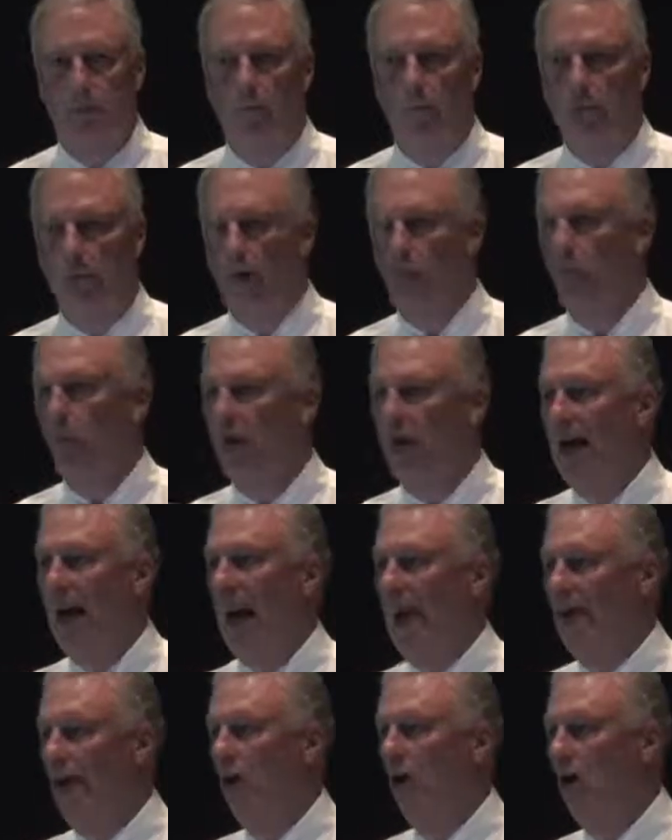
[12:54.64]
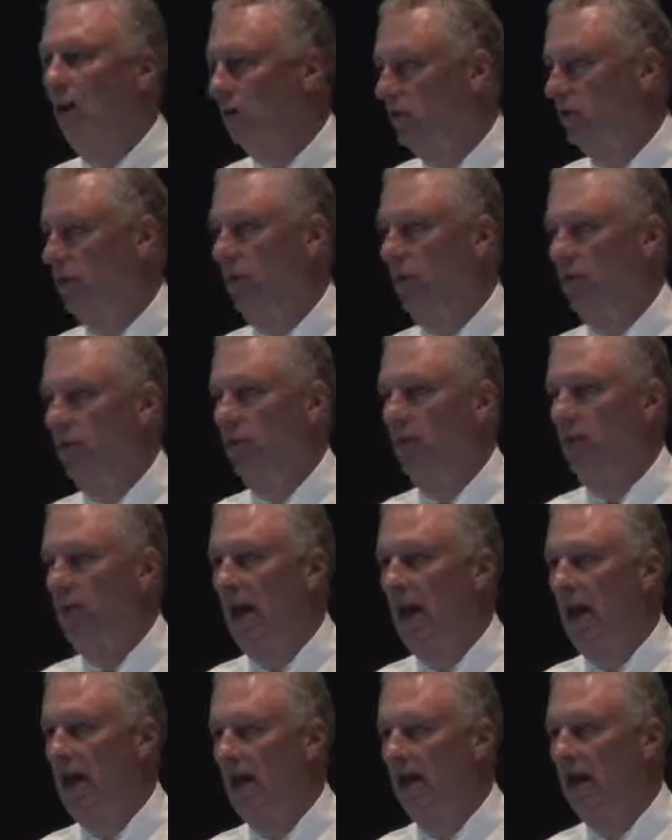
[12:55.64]
The only way I know to do
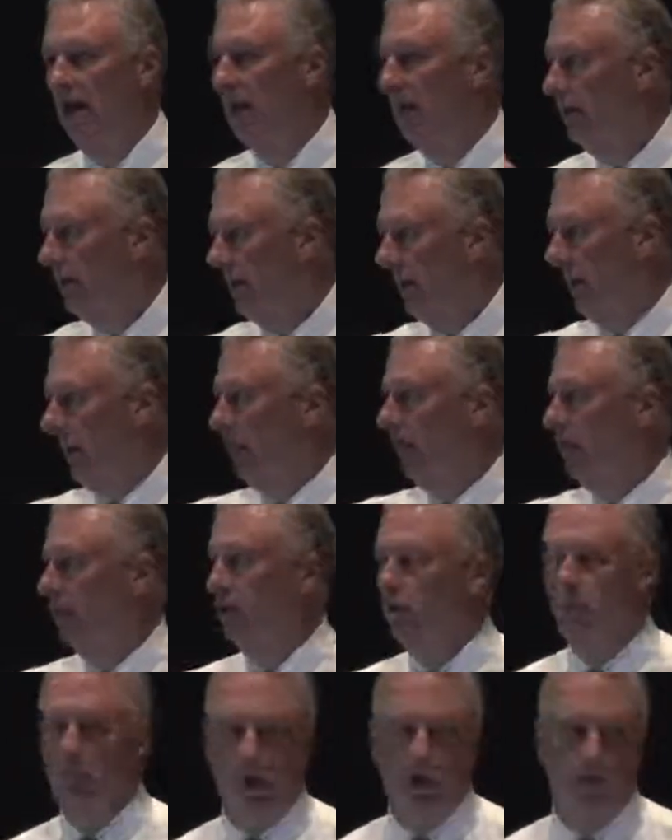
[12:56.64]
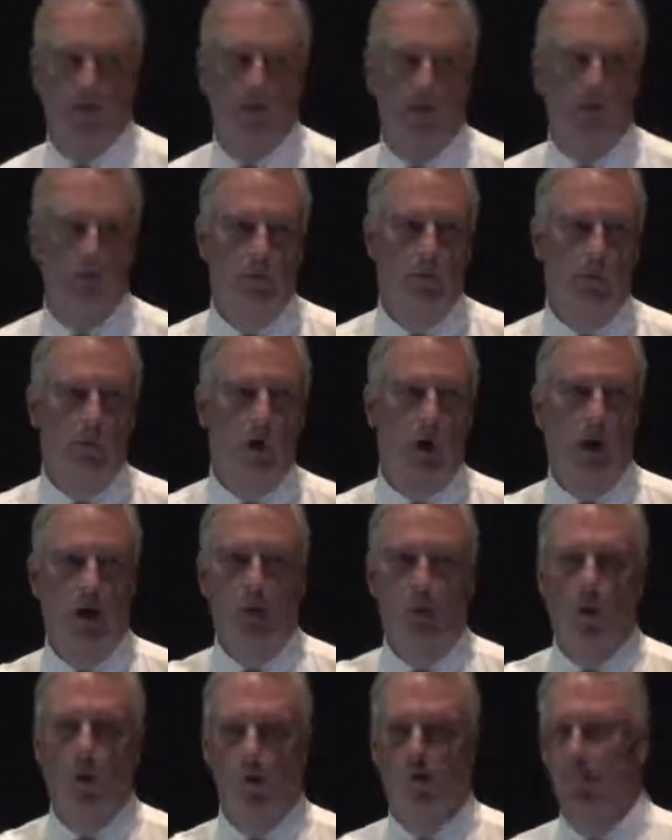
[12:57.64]
that is with
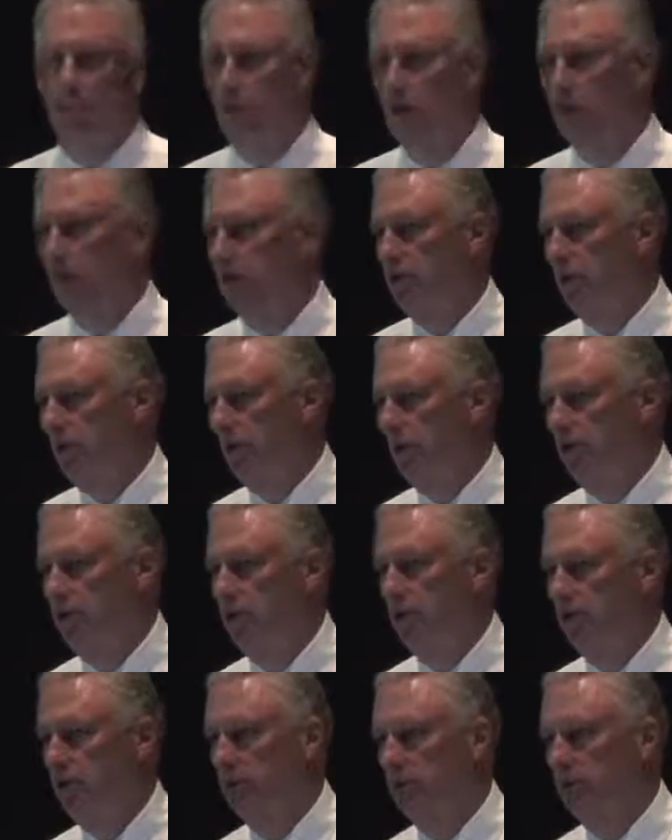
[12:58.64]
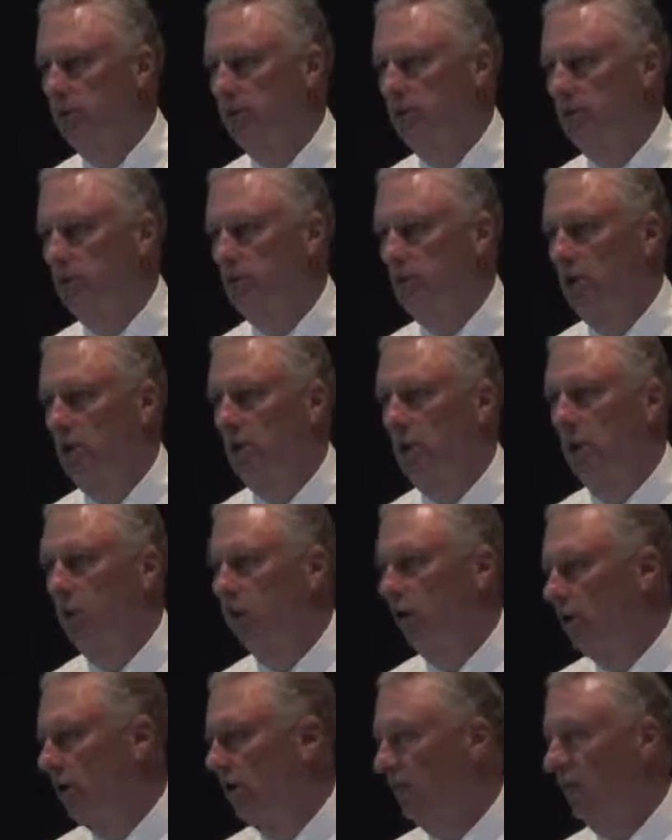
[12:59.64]
strong workflow solutions.
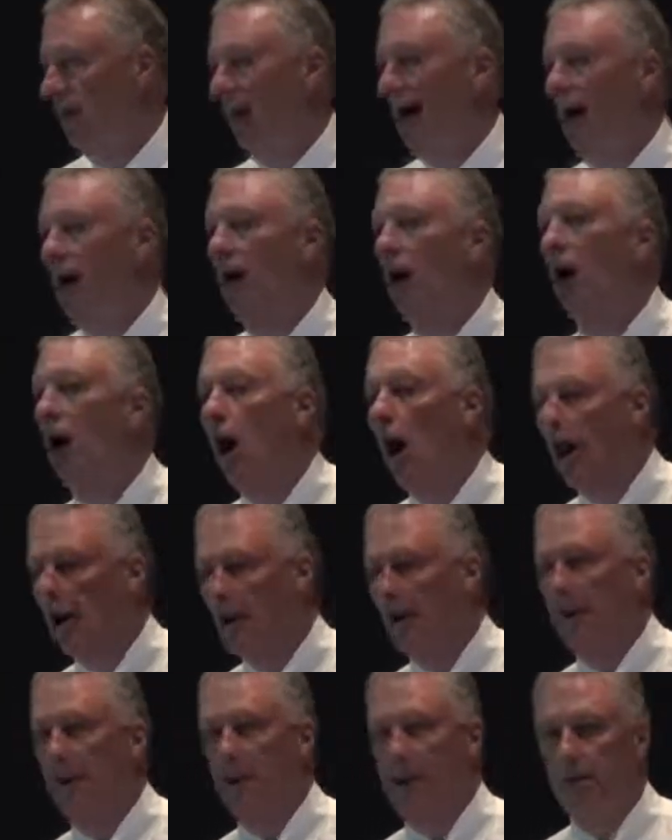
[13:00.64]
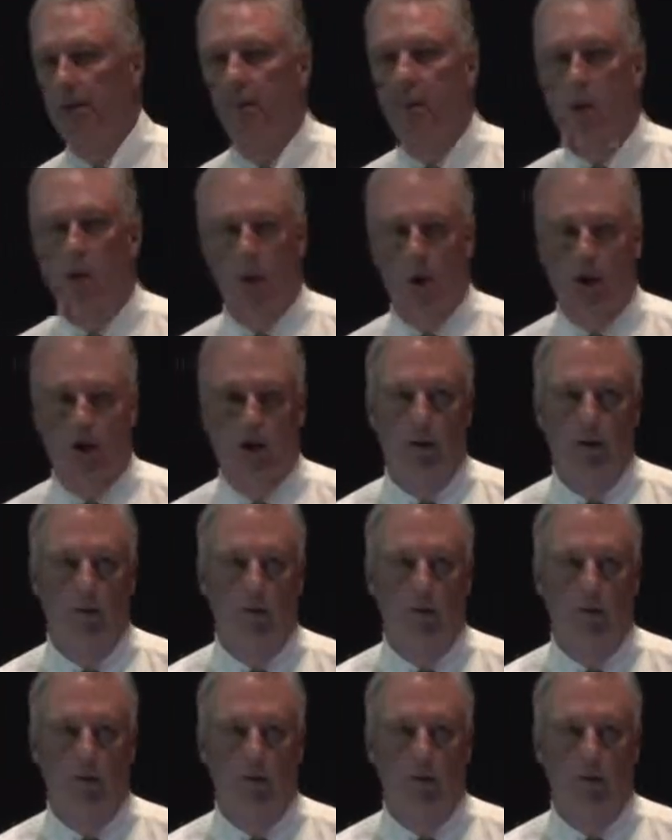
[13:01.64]
So you've got to automate more.